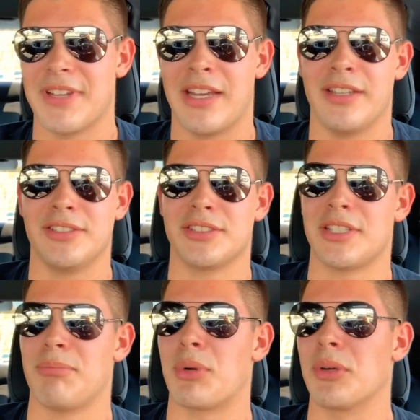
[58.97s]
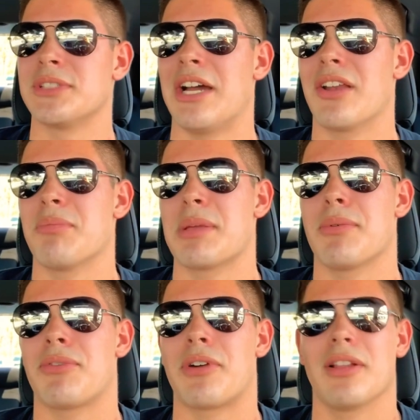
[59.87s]
and it just it broke down on me
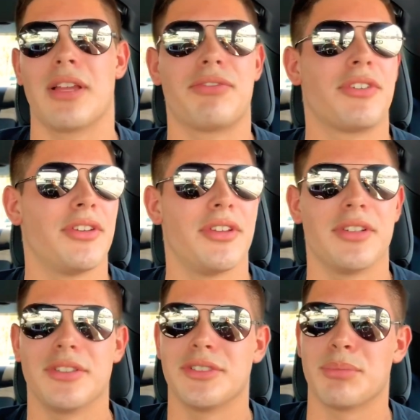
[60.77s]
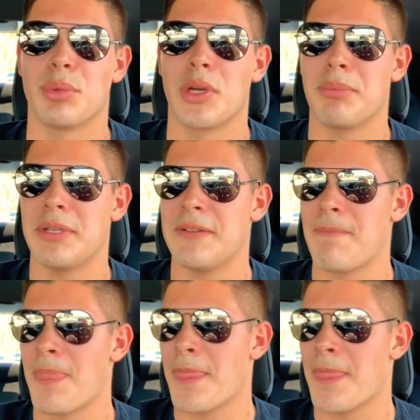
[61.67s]
before i left for the deployment